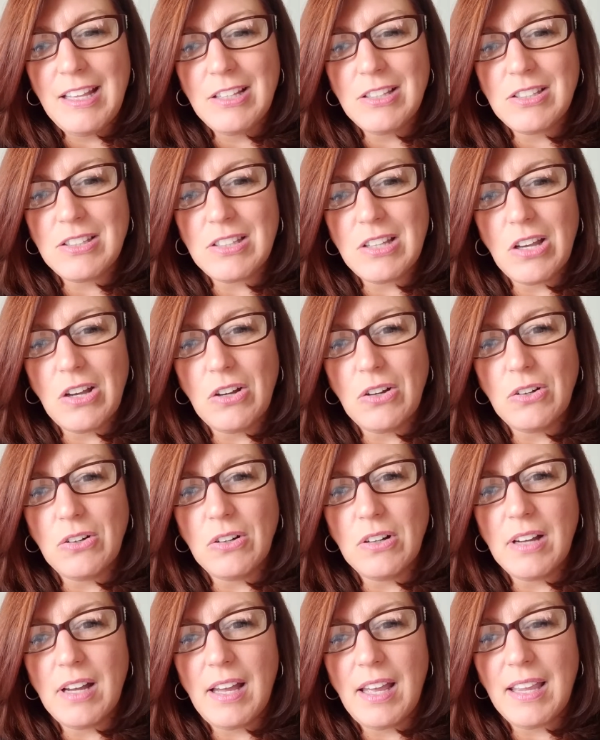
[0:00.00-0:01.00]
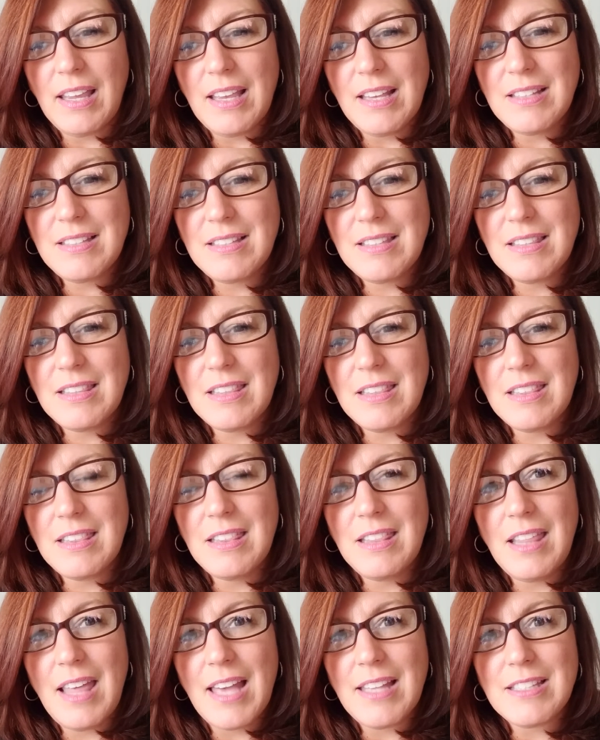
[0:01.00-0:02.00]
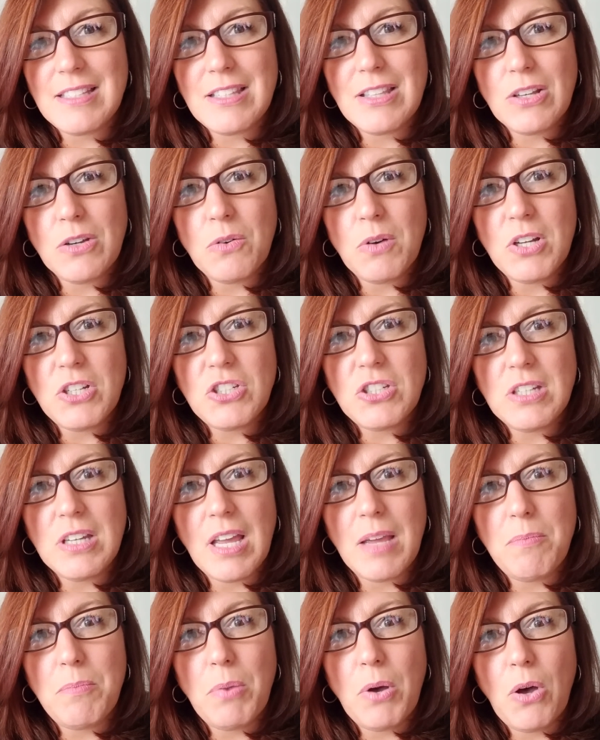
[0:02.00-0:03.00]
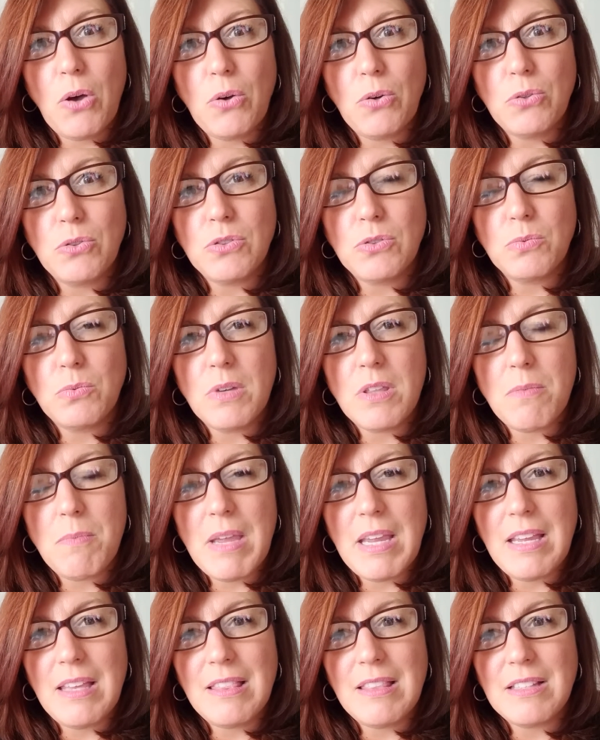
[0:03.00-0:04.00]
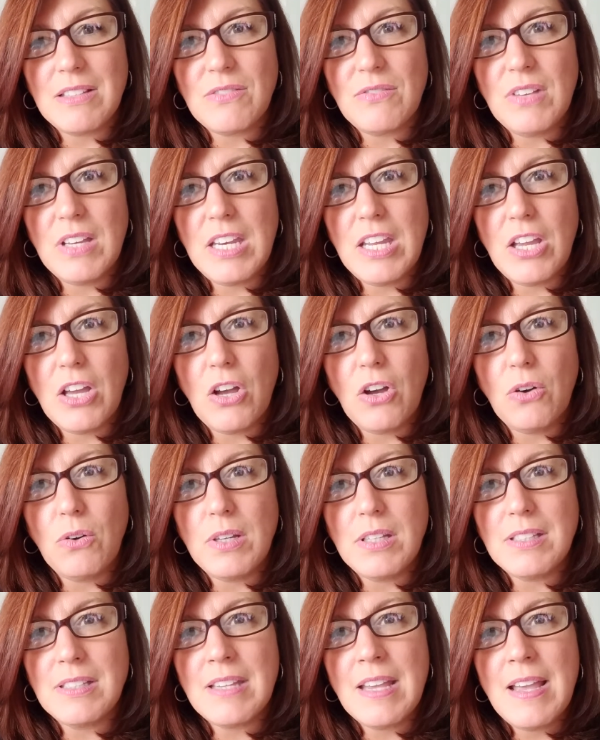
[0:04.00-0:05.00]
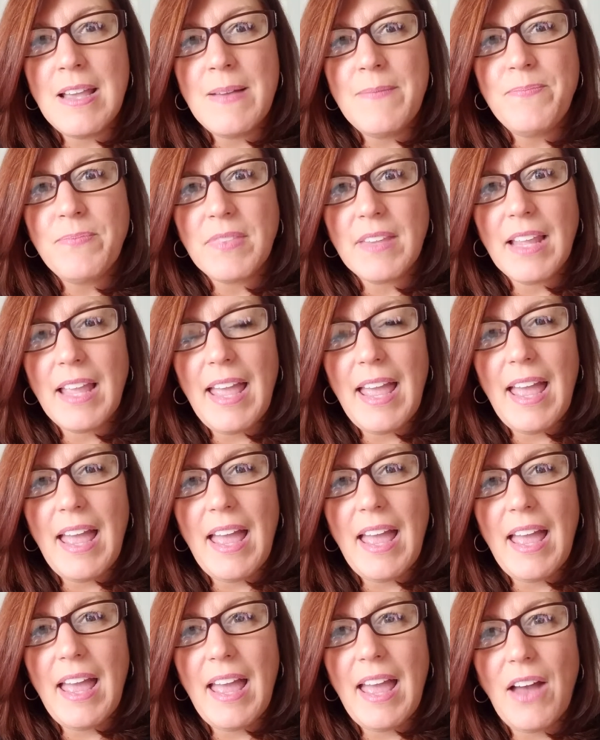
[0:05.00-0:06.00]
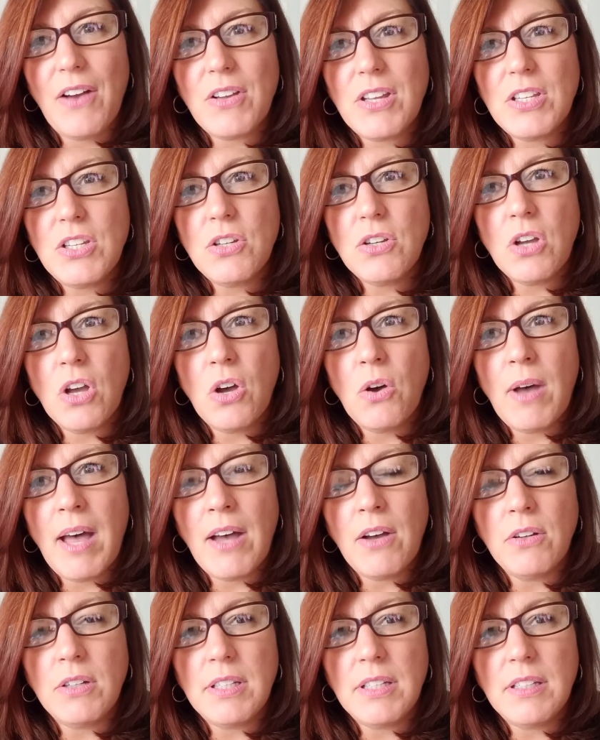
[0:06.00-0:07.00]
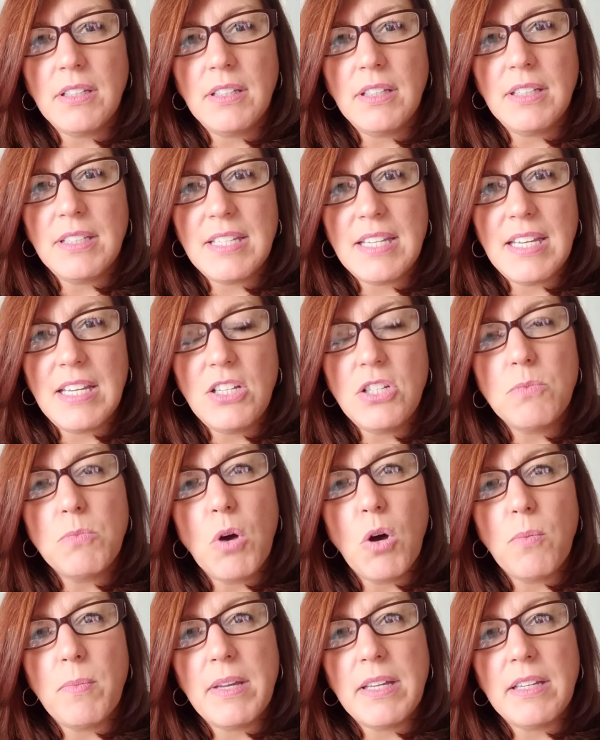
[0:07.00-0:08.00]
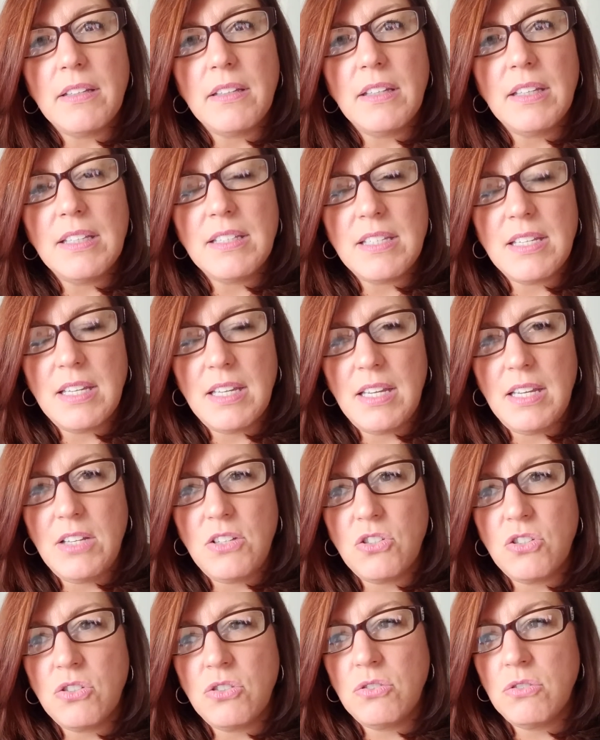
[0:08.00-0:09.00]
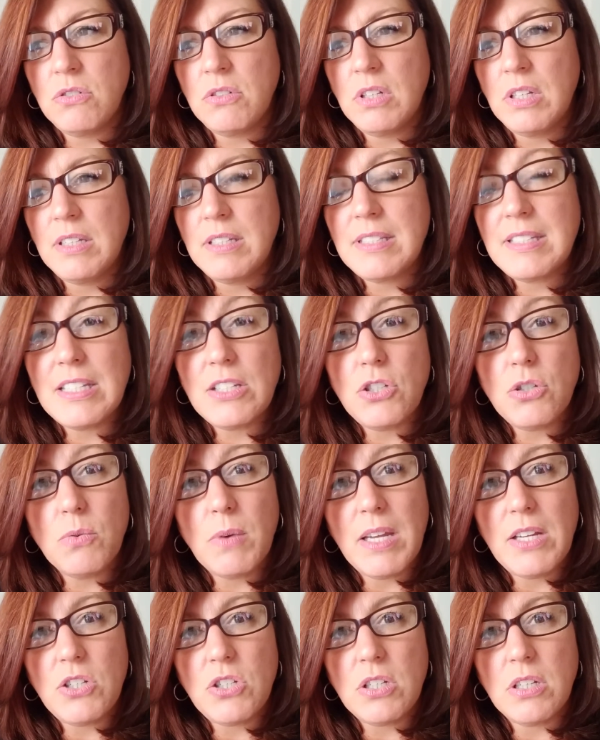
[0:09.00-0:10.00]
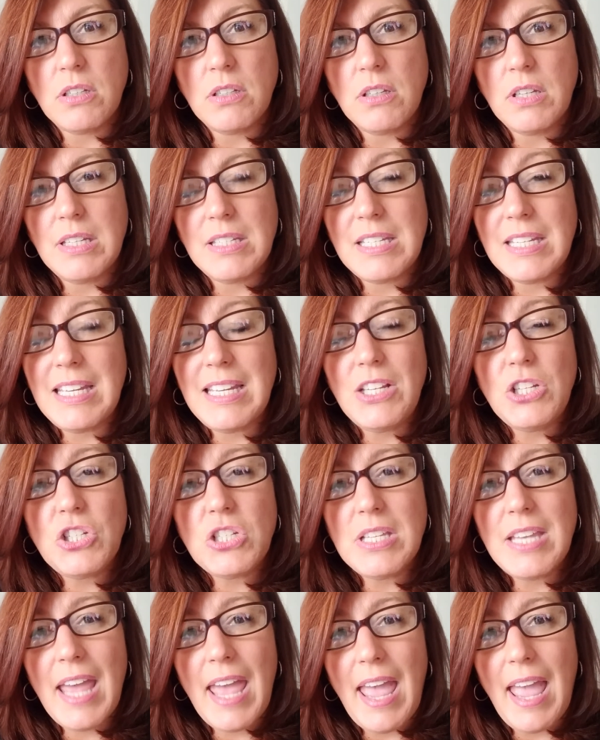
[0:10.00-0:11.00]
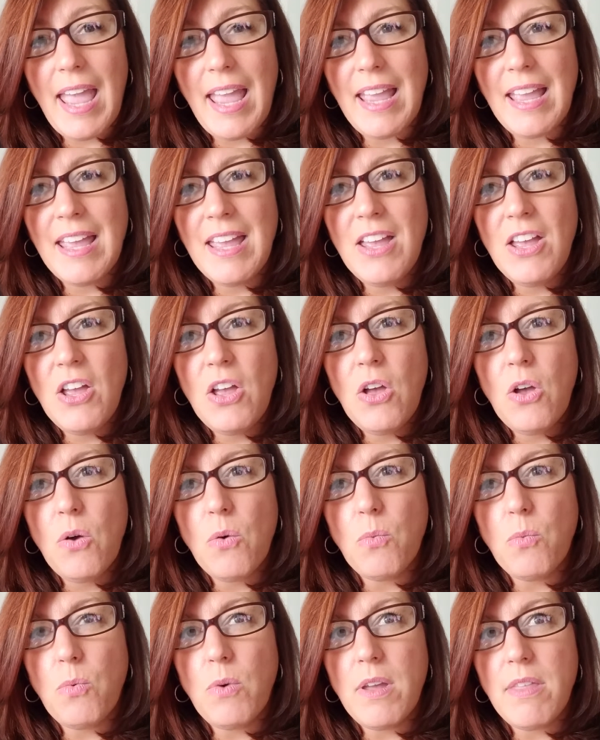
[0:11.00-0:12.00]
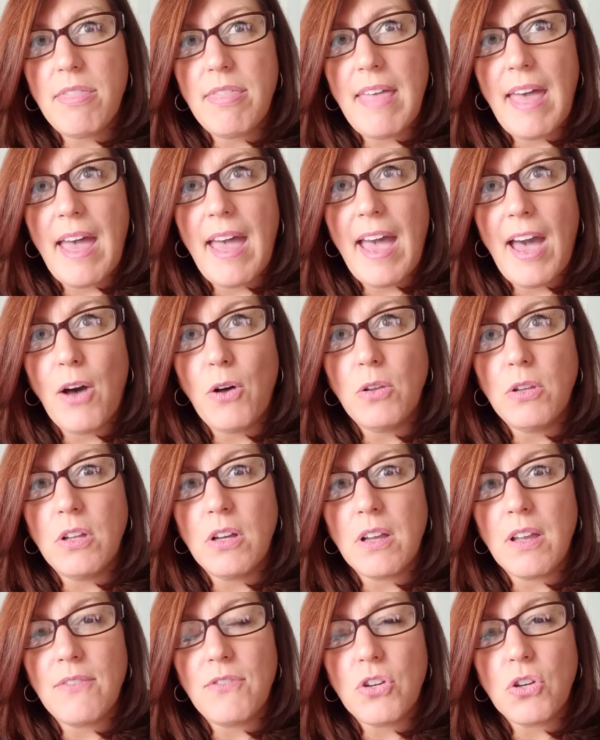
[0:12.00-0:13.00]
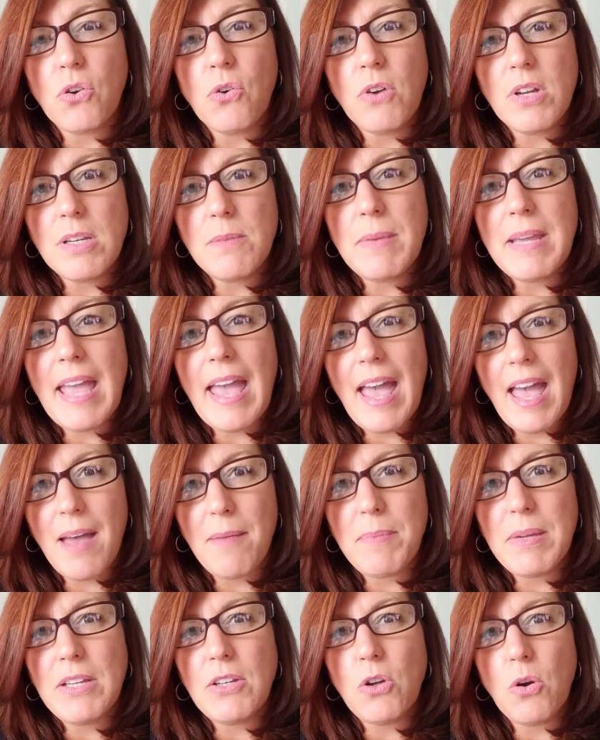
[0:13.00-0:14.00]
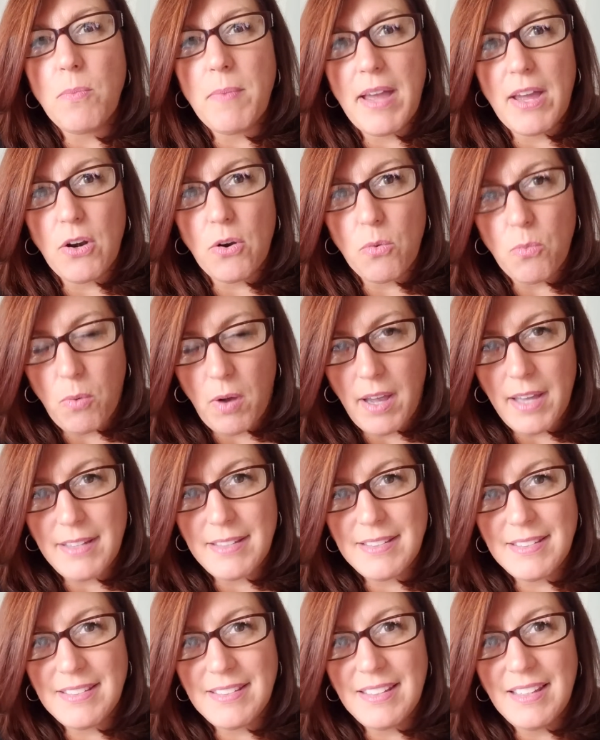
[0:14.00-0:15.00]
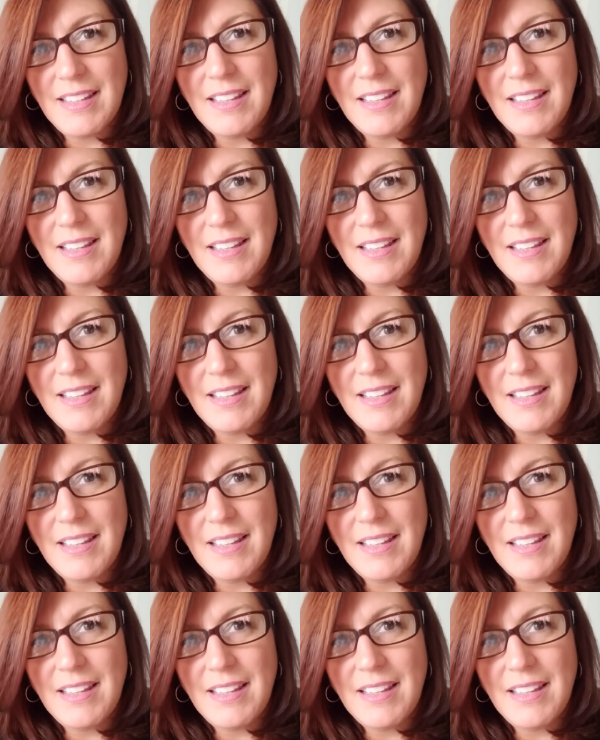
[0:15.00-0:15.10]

So I guess that's the question I pose with making this video, is how you go out into each moment, into each situation, into each day with that outlook of you're going to be happy no matter what.